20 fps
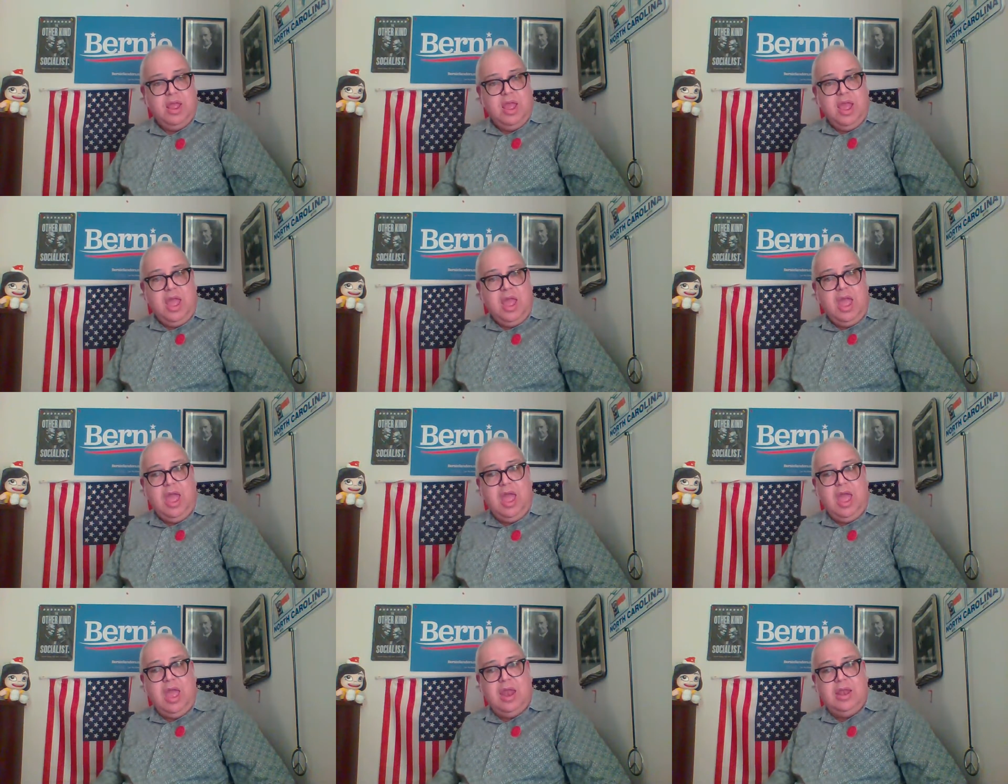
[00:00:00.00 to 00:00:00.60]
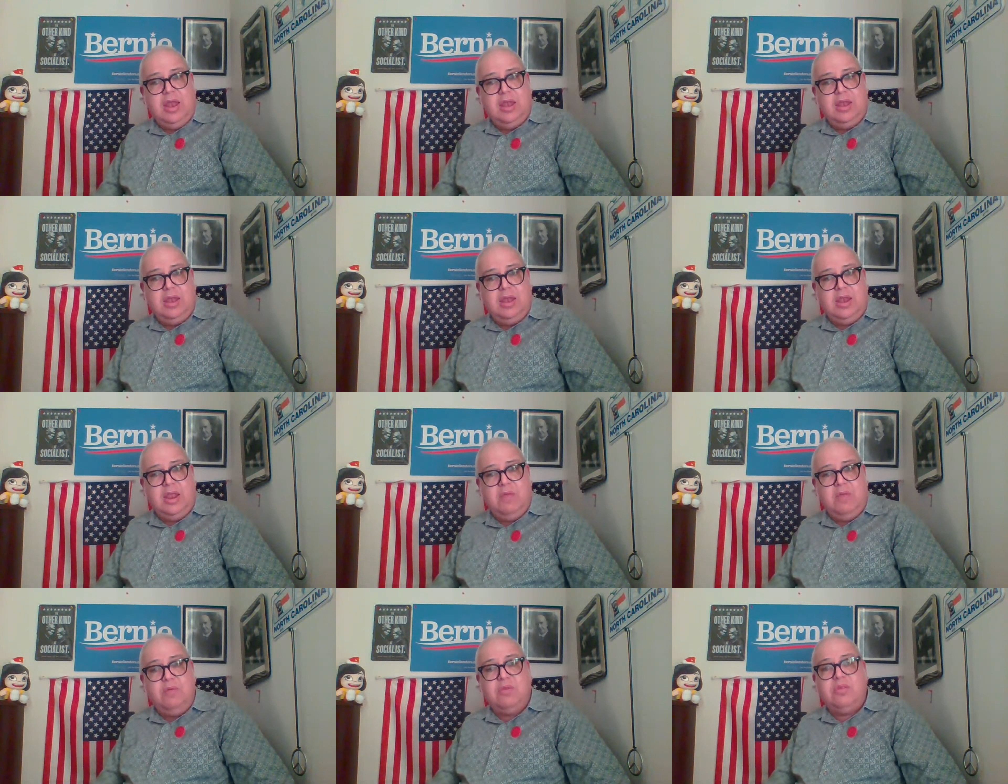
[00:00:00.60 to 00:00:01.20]
And
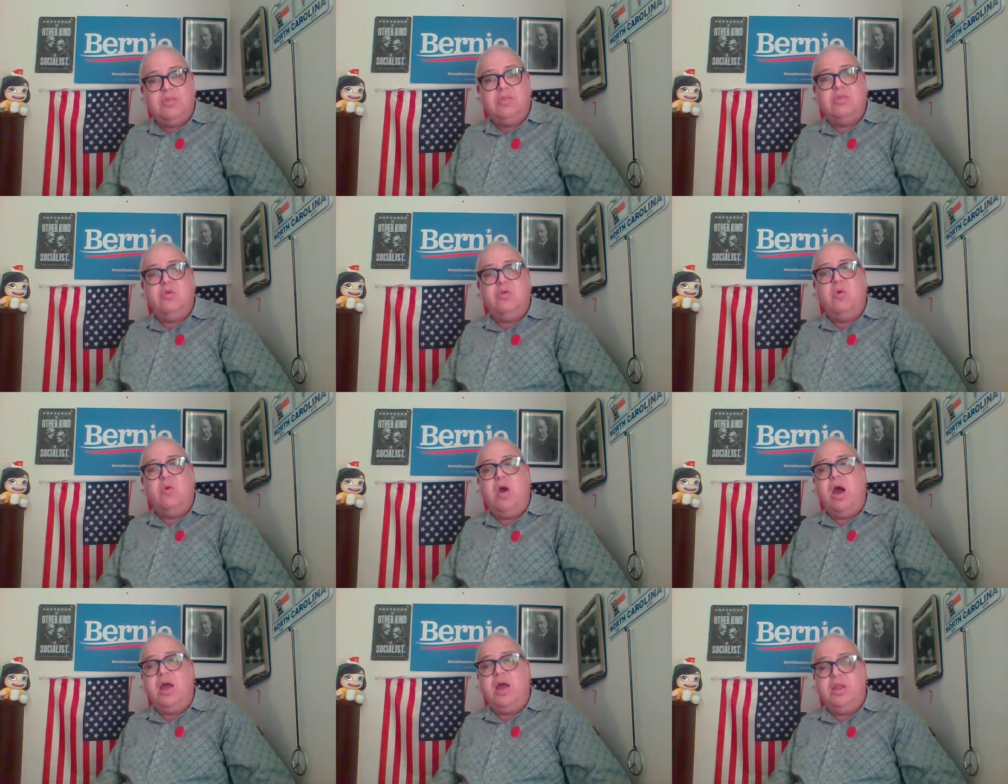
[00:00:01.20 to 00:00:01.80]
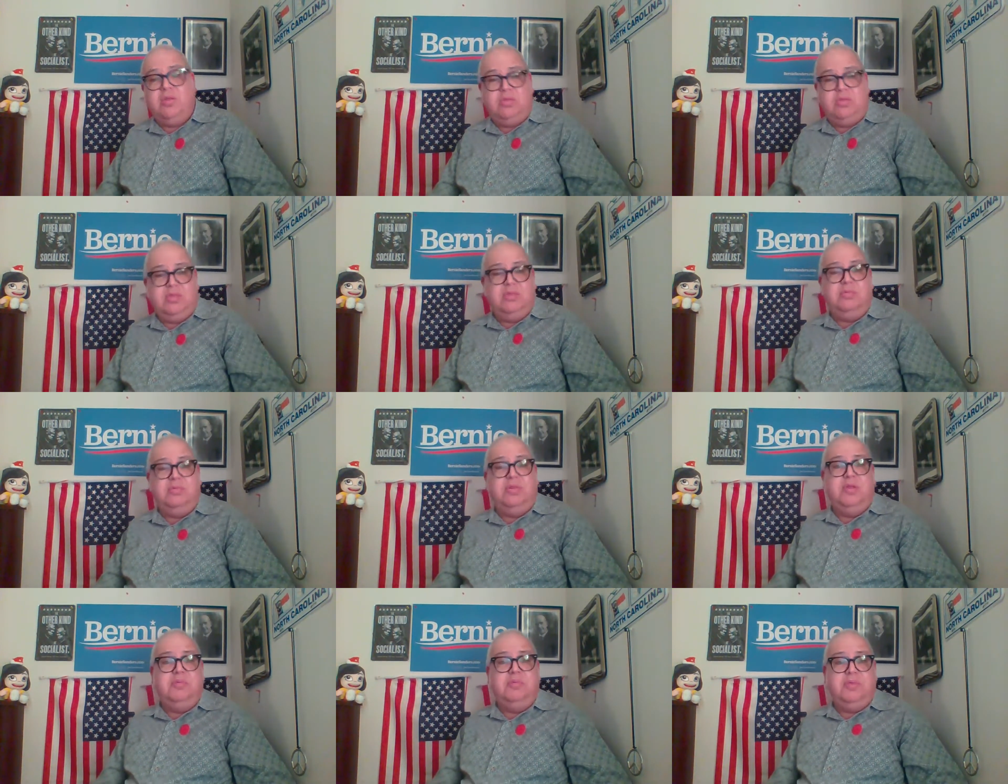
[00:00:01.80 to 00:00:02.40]
he wasn't so hot on
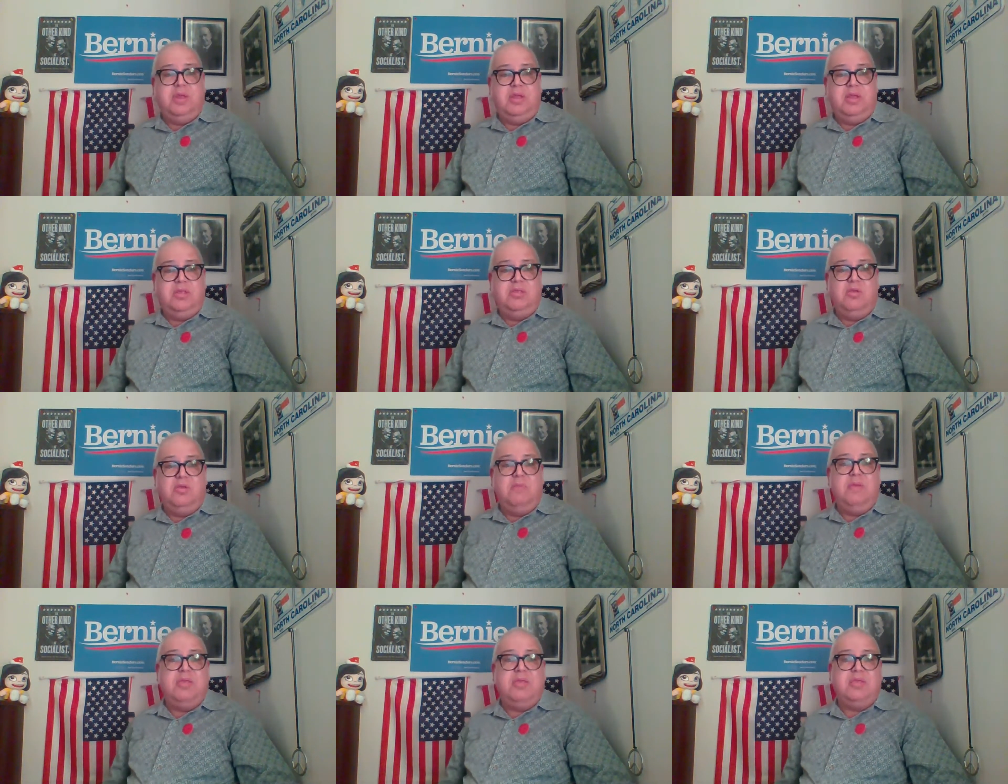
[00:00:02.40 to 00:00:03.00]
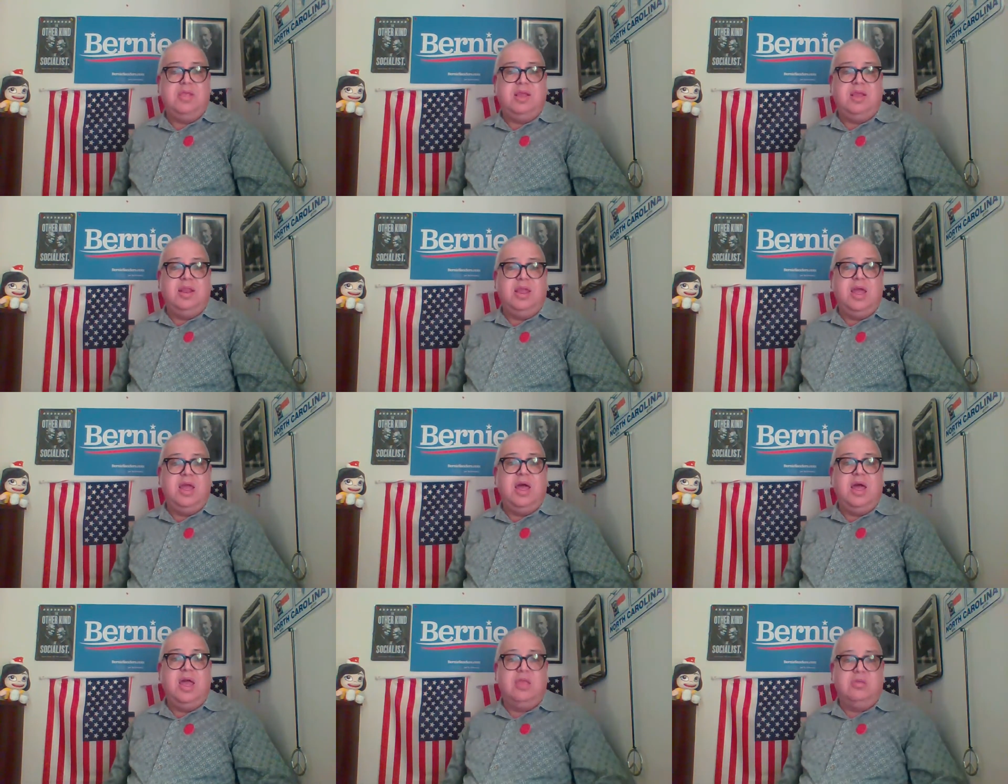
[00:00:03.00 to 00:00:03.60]
civil liberties domestically
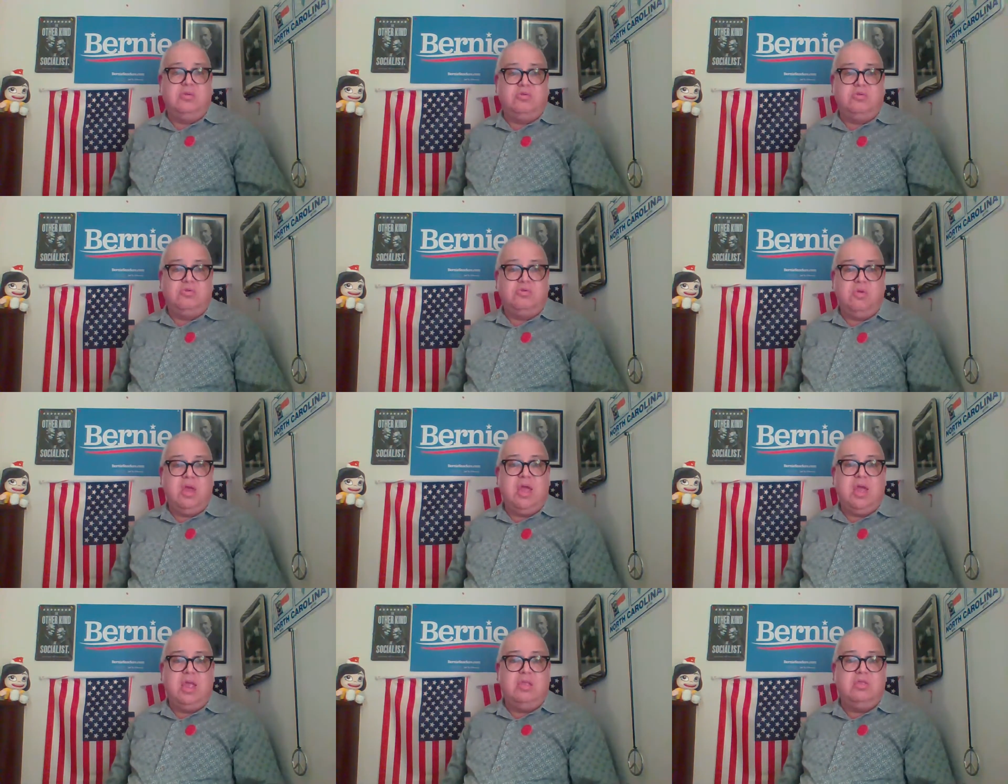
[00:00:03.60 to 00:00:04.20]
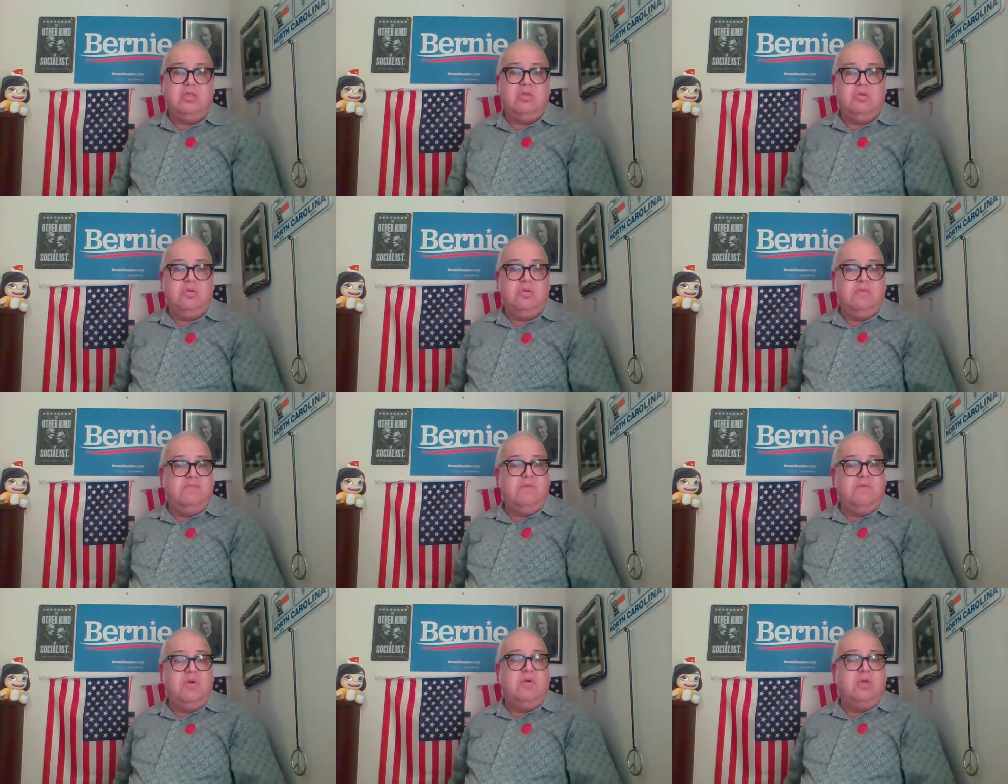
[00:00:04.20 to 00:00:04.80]
either, trying to
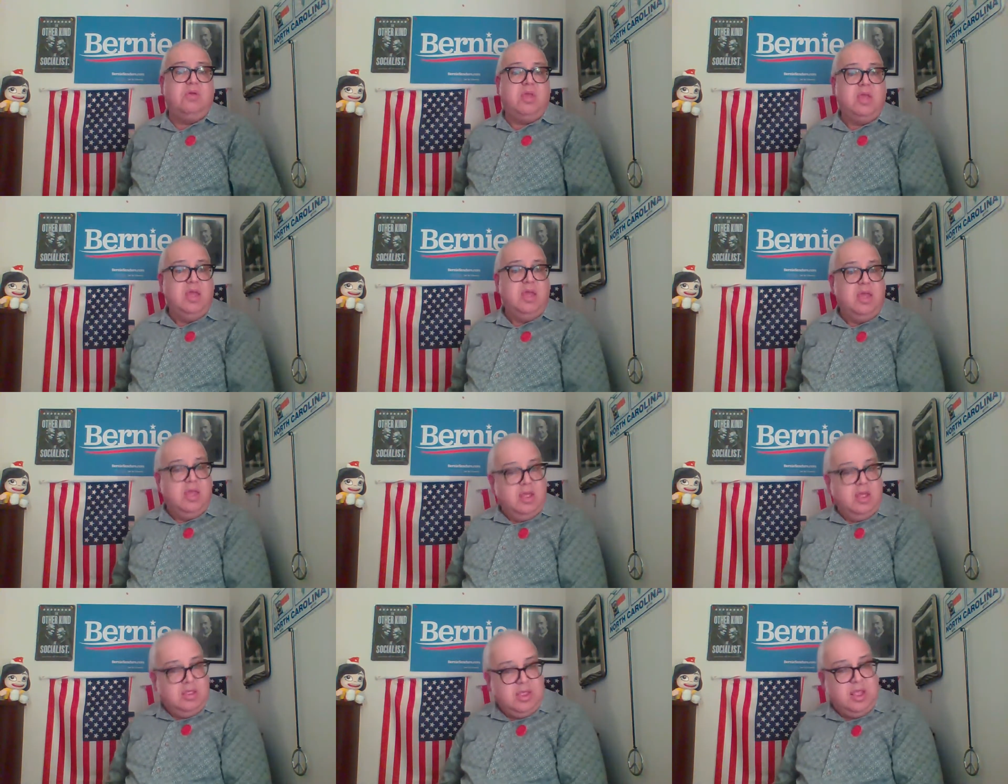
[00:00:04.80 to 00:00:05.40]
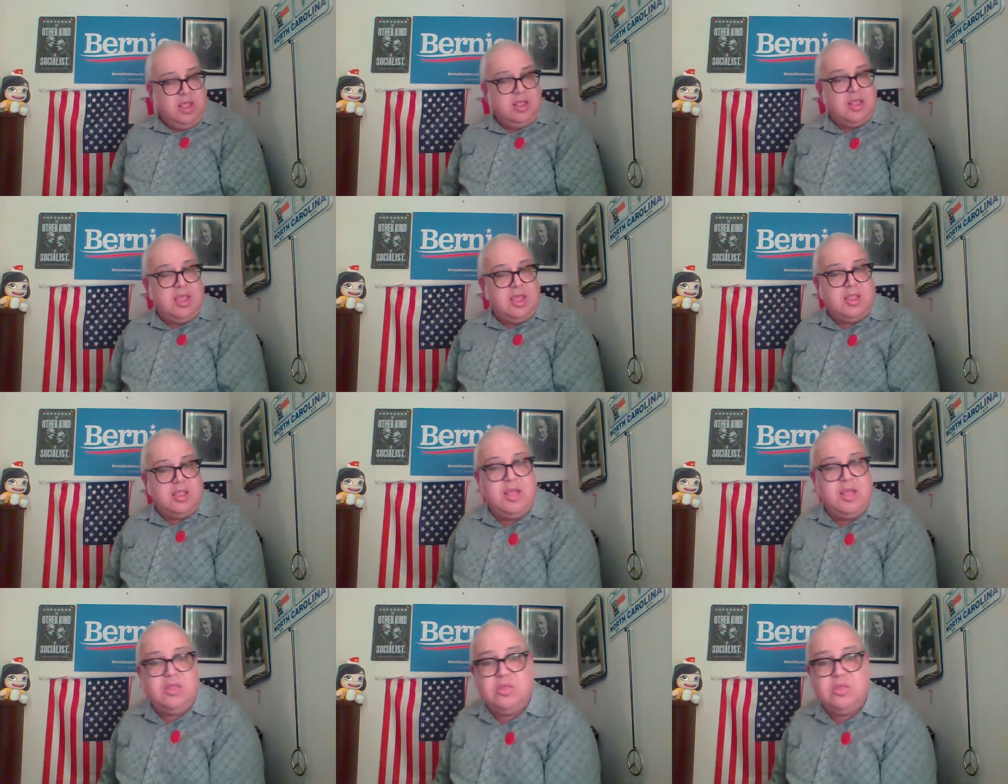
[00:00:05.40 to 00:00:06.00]
invoke things like
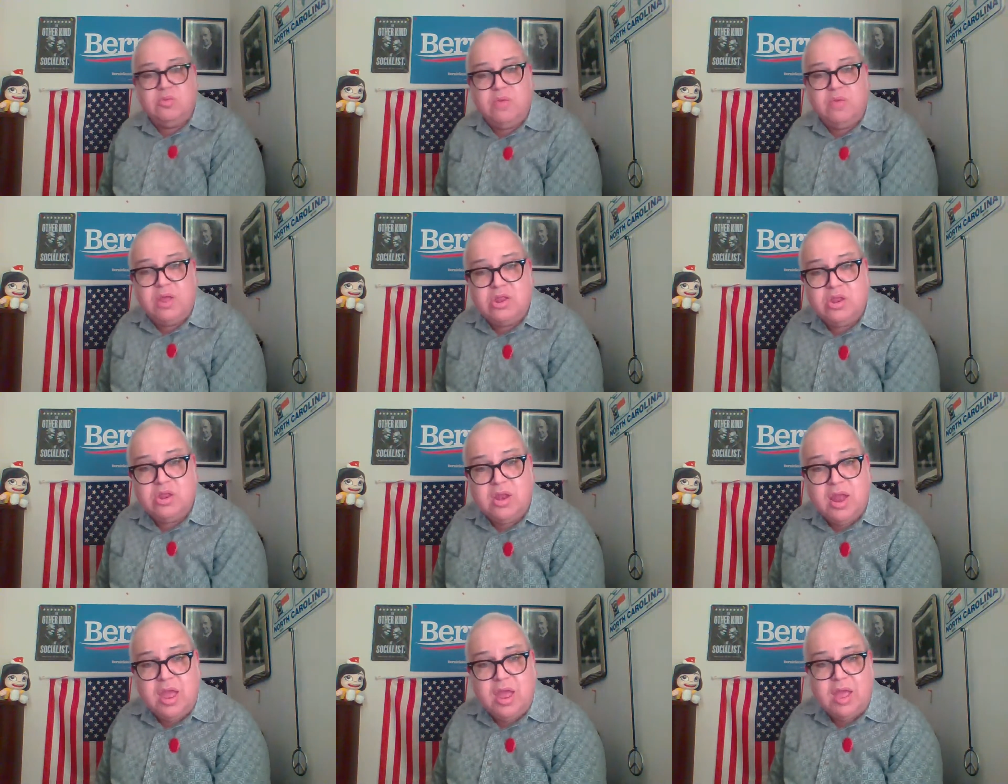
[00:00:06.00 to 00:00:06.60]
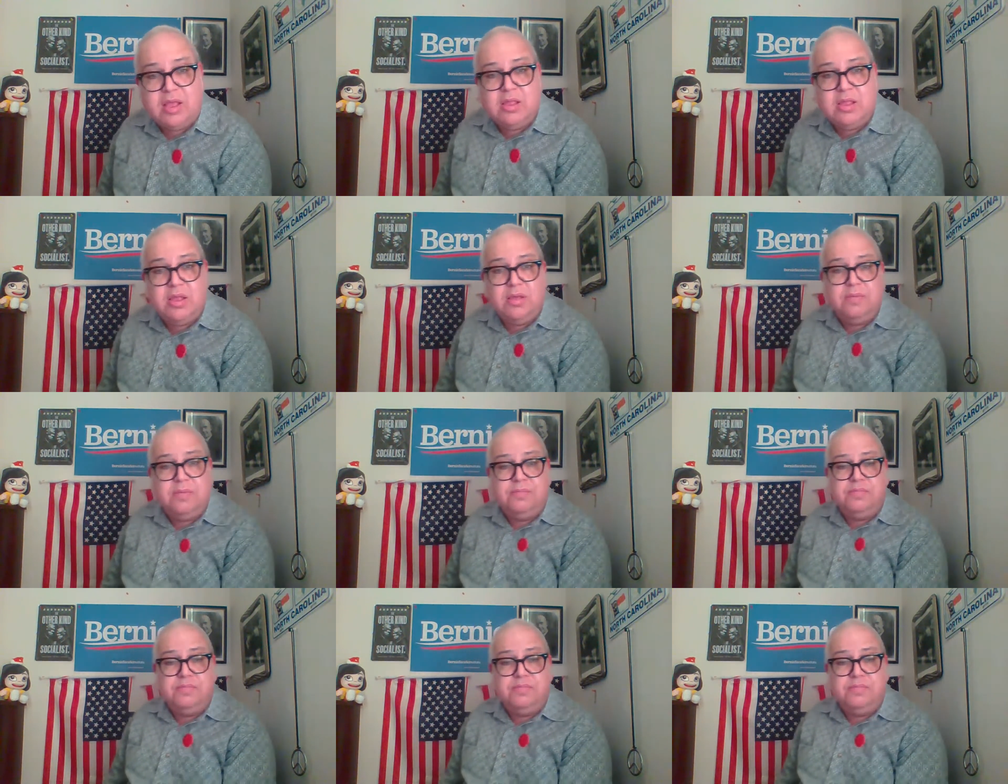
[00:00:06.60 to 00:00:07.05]
the Insurrection Act.